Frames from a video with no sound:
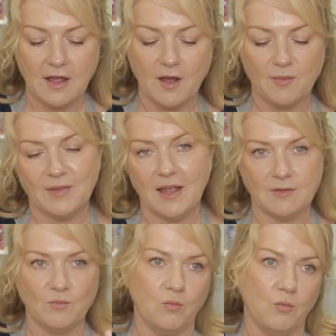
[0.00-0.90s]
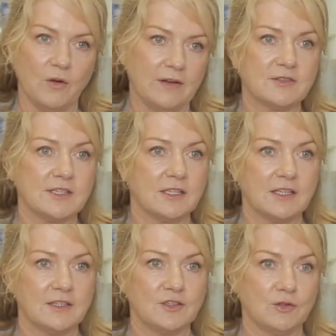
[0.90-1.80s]
And what else are you
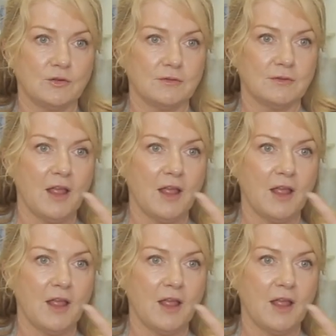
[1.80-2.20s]
going to do?